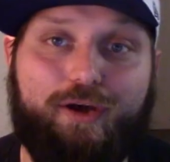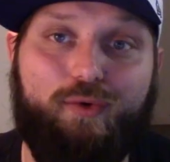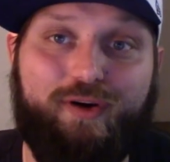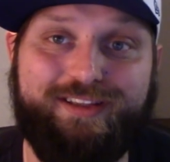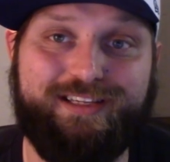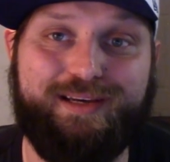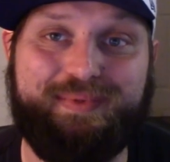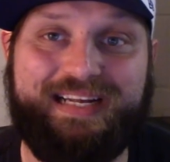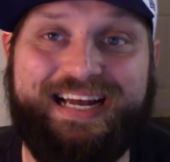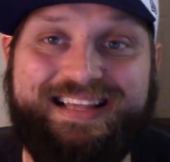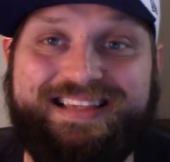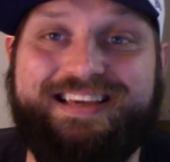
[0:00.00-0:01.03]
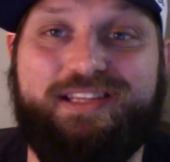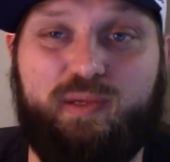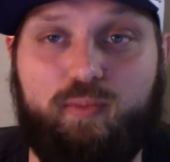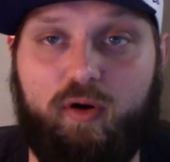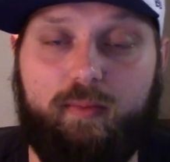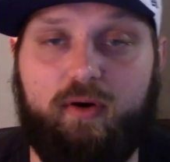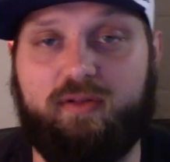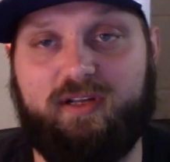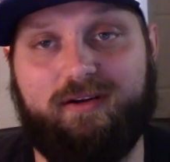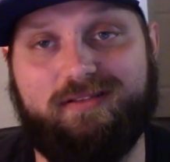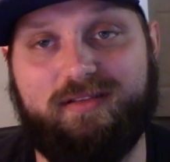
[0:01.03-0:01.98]
So what's up guys? It's your boy
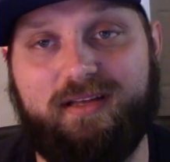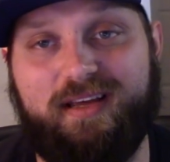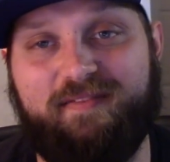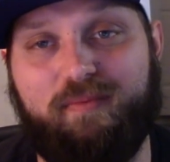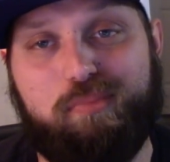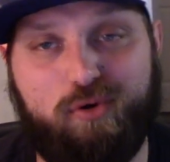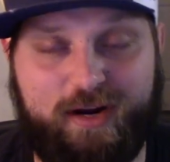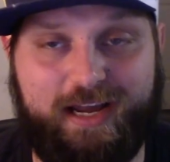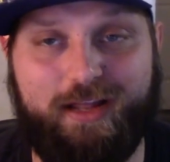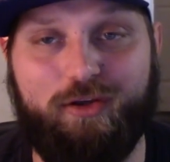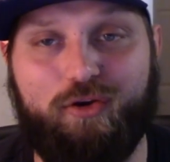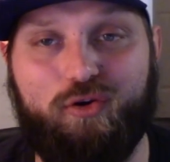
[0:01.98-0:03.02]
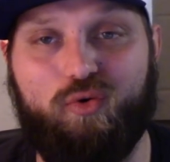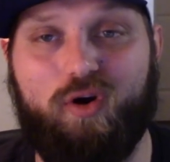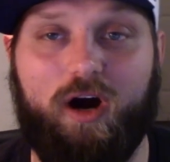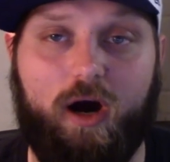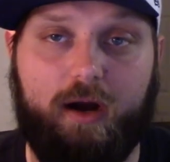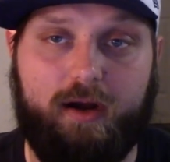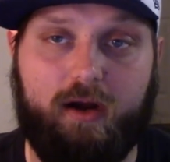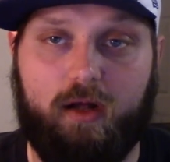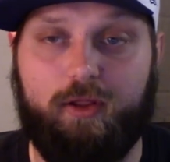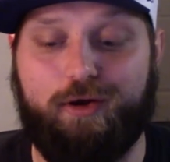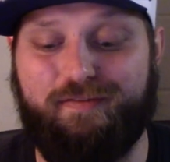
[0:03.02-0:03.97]
Motard Steve bringing you
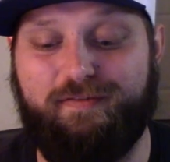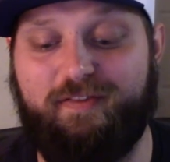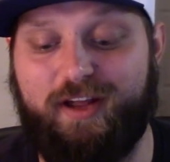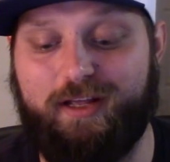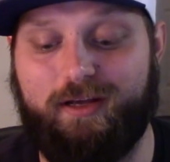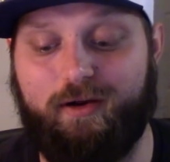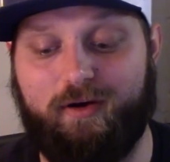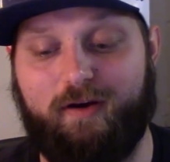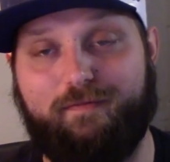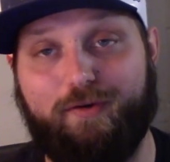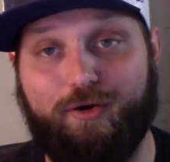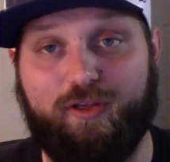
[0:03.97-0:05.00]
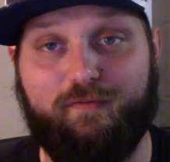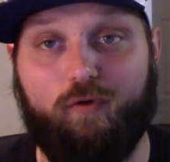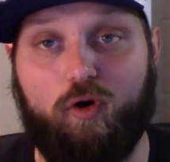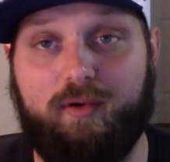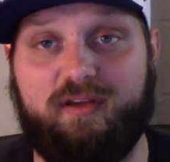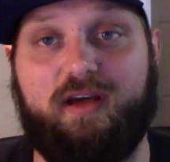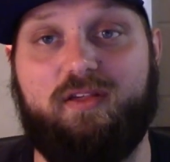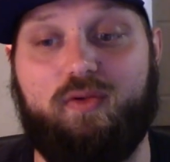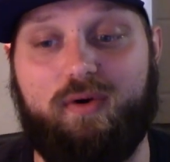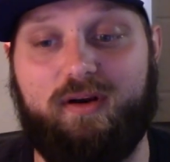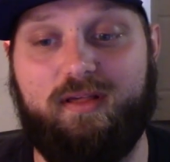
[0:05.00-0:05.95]
another video. Now first and foremost,
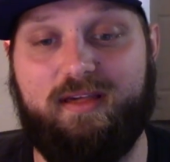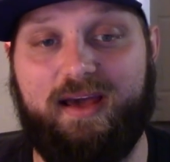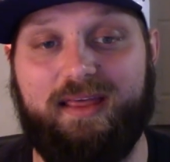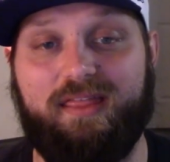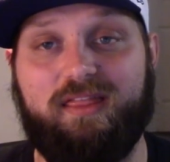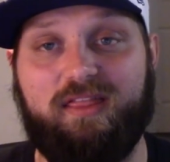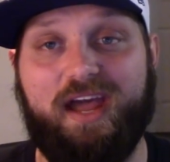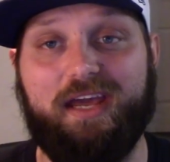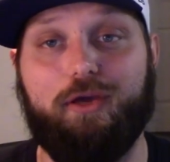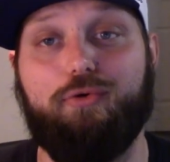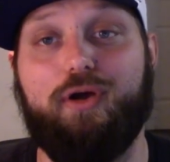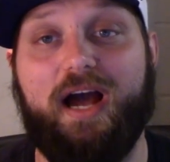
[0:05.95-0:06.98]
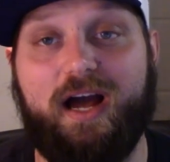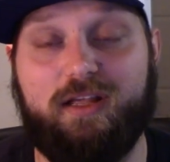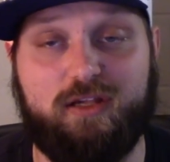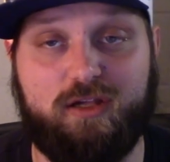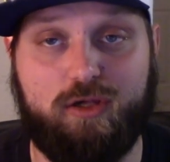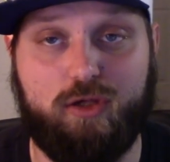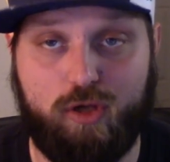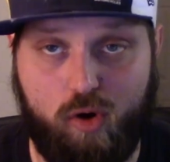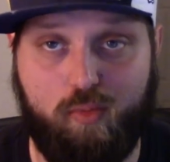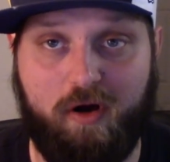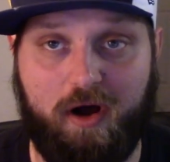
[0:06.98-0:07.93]
I just wanted to say thank you guys
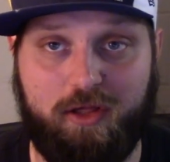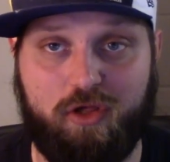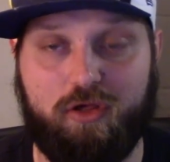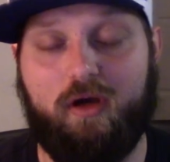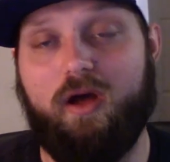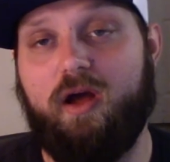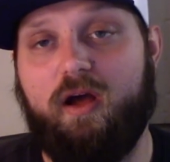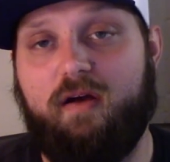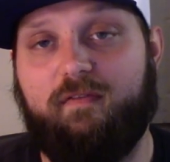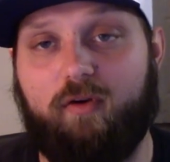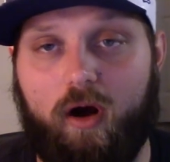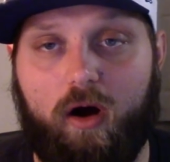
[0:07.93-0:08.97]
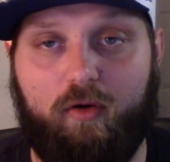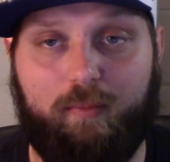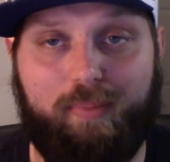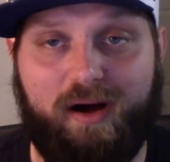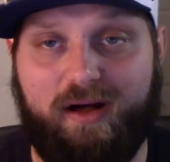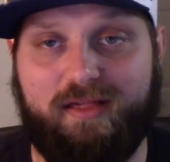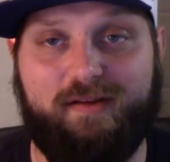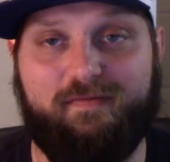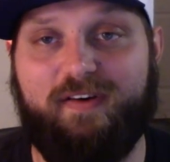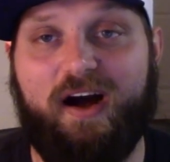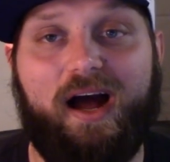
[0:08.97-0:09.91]
so much for all the
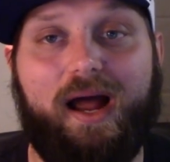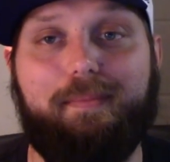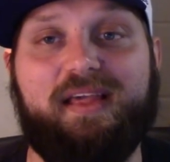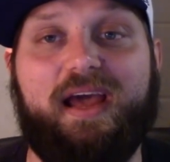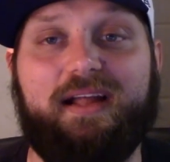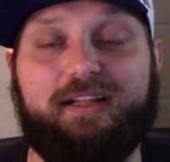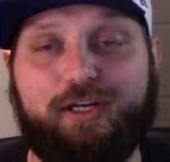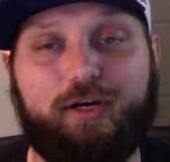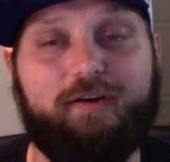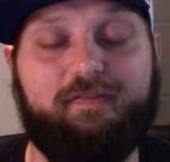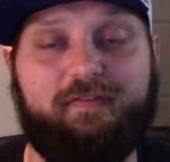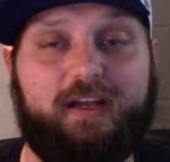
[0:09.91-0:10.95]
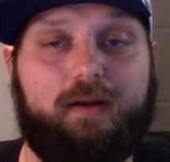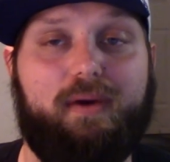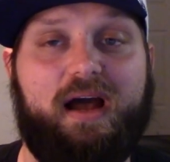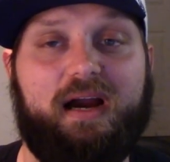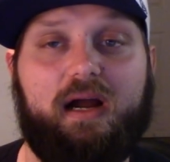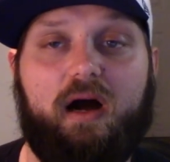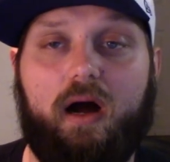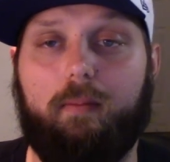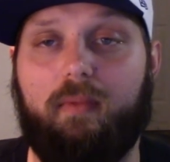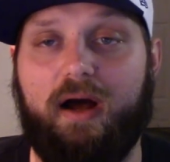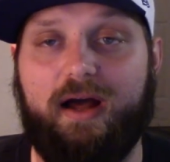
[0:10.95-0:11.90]
positive vibes and the good feedback
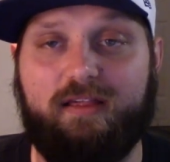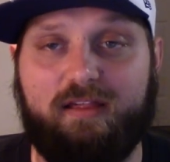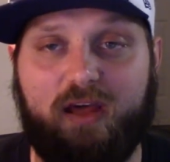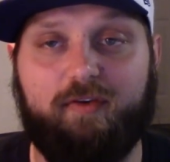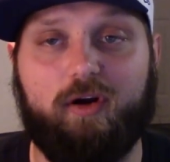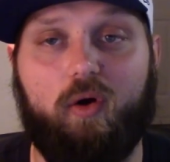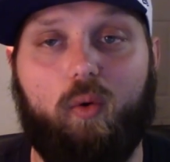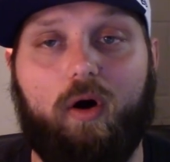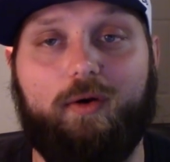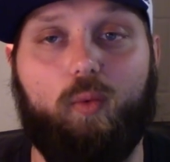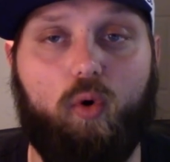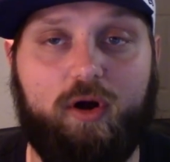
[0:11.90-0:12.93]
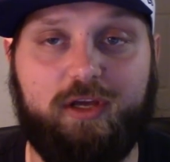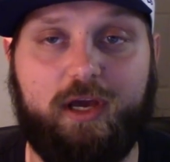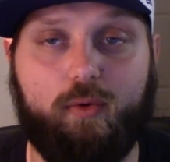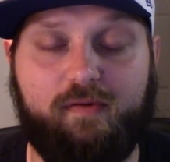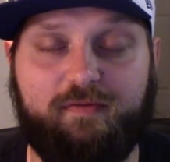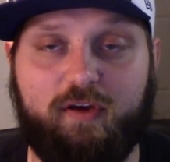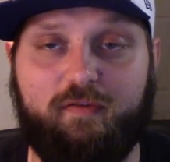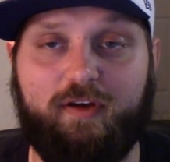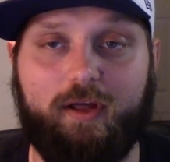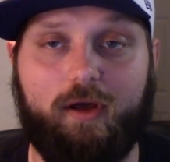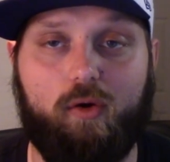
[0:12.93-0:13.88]
on my 701 one year review
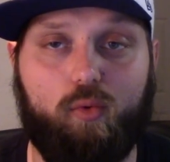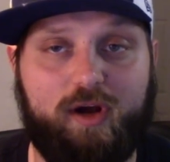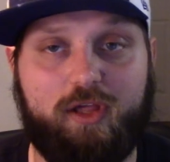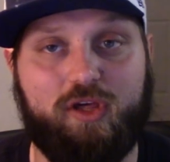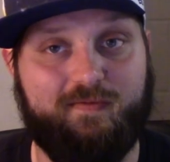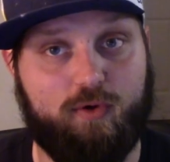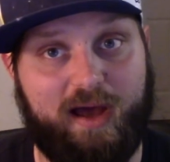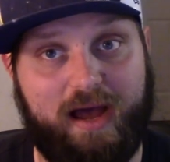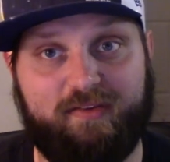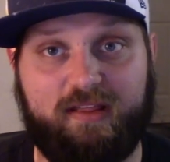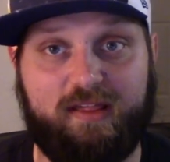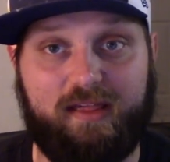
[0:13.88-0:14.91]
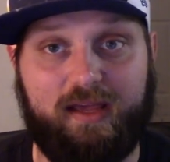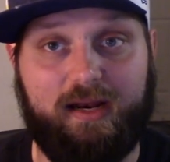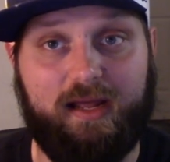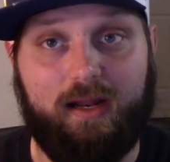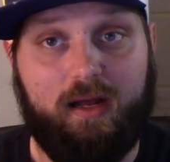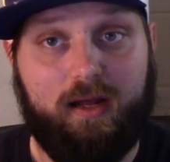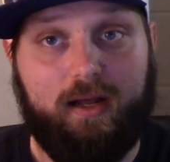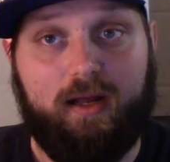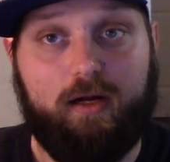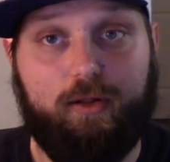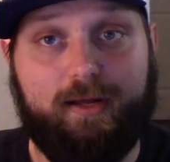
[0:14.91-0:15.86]
video, which if you haven't seen it,
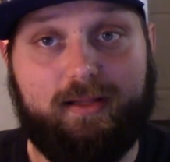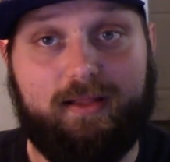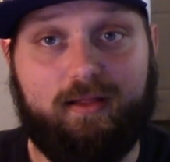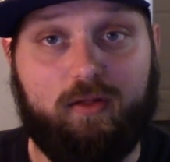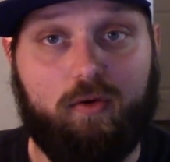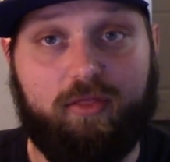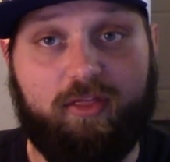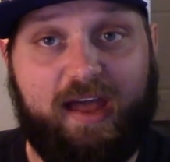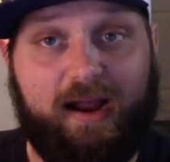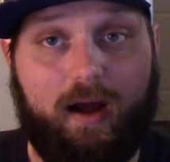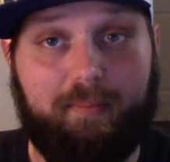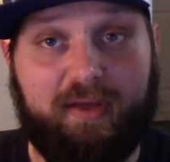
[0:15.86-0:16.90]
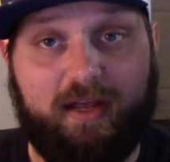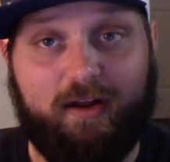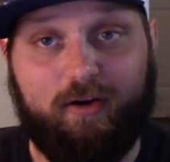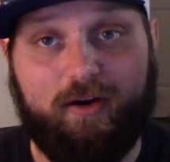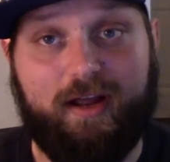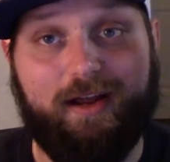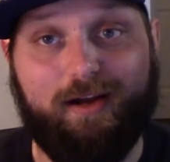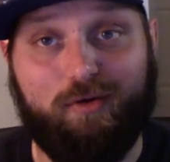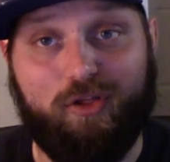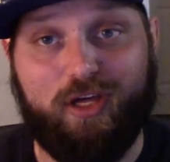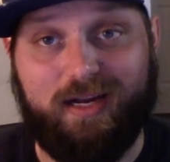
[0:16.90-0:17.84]
click this little thing up here and
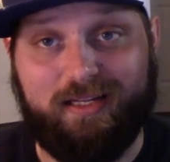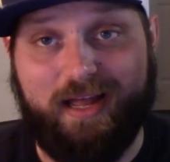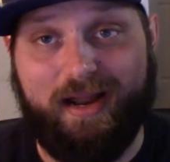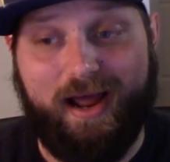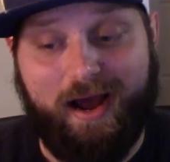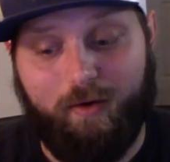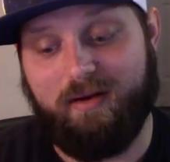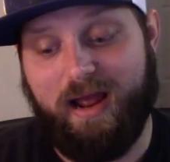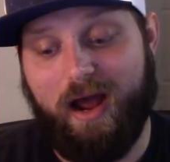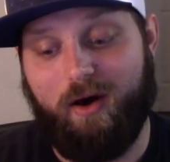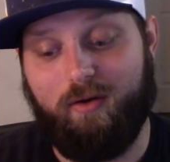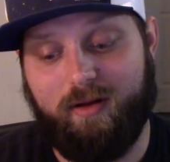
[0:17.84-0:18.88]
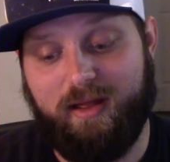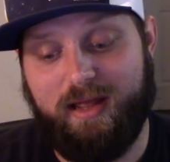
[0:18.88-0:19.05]
go check that out. Now,